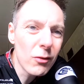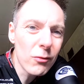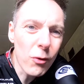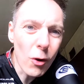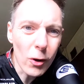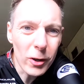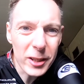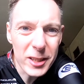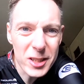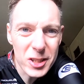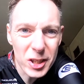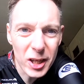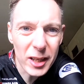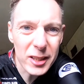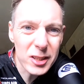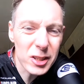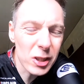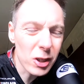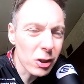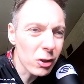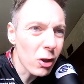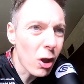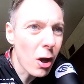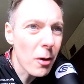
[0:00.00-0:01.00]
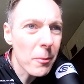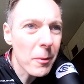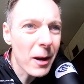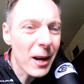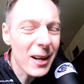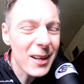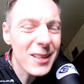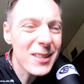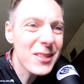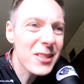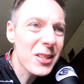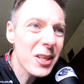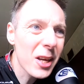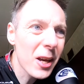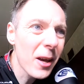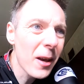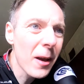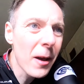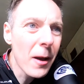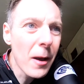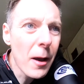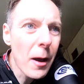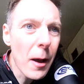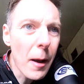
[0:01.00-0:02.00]
46 kilometres,
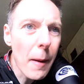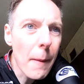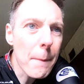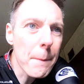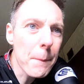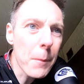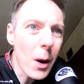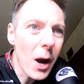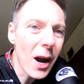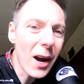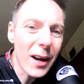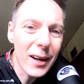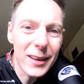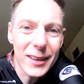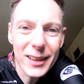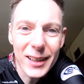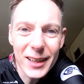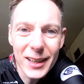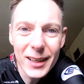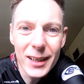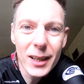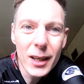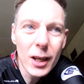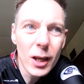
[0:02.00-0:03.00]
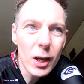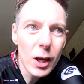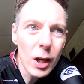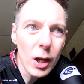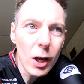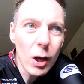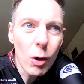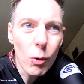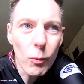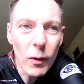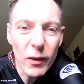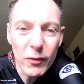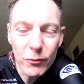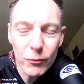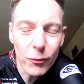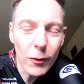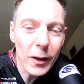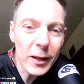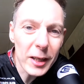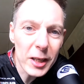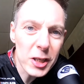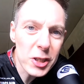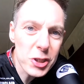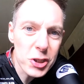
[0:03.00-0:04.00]
but we
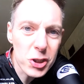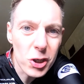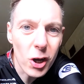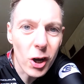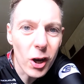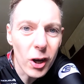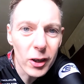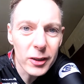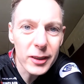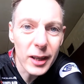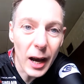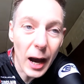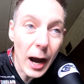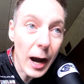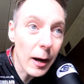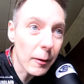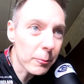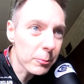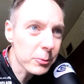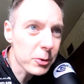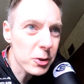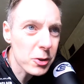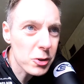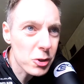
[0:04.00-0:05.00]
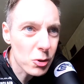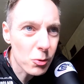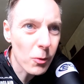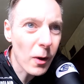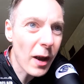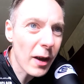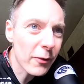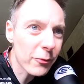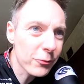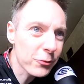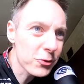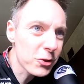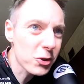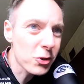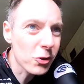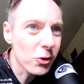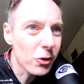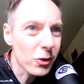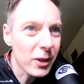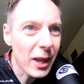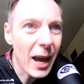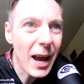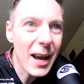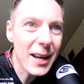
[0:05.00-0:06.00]
finish on Alpe de Zwift,
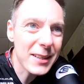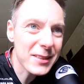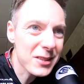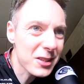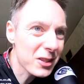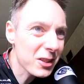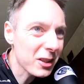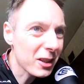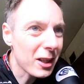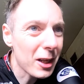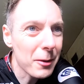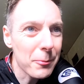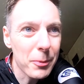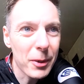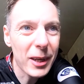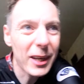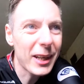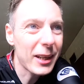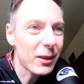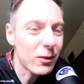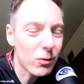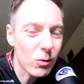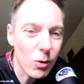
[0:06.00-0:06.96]
so that's going to be,